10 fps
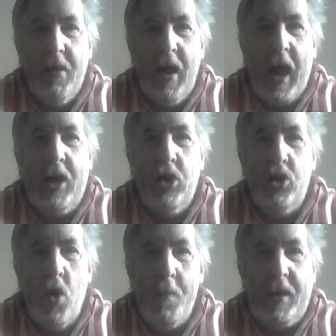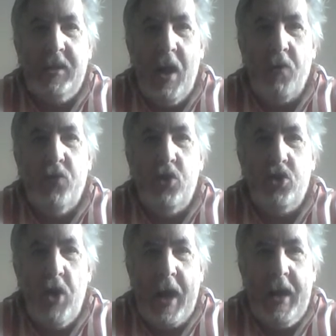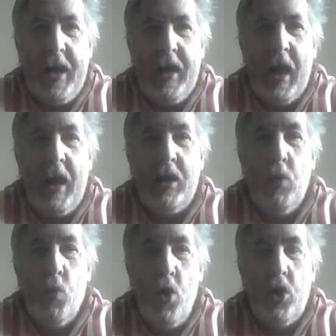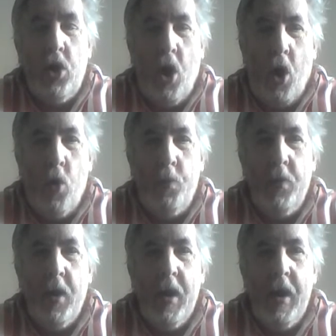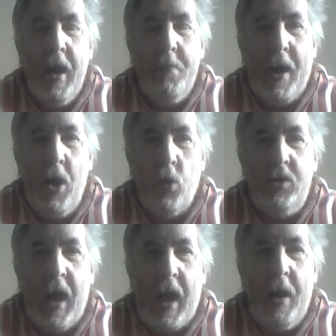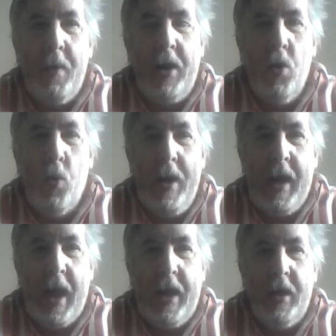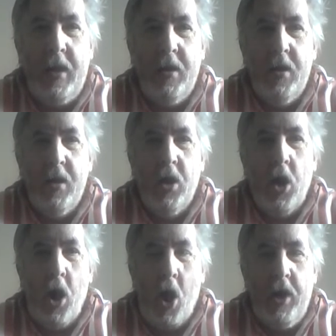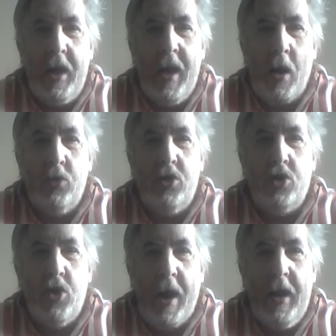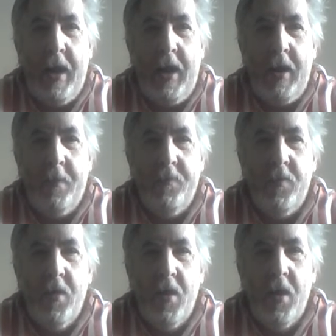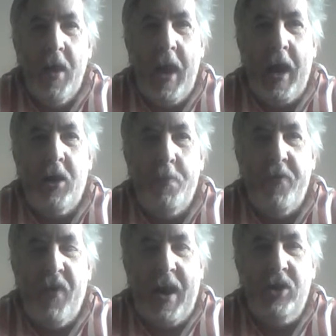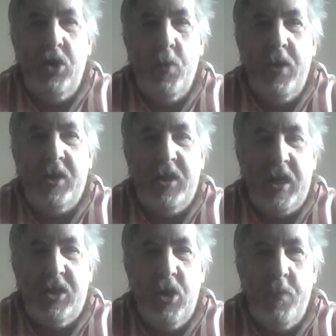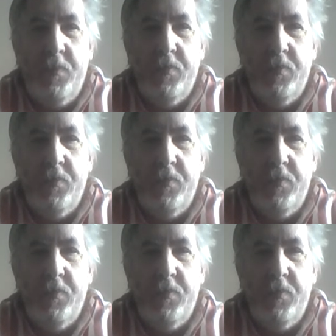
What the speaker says: I can do it myself under training, and I can work at home in my own time and at weekend, logging it down to training. And I can provide you with a system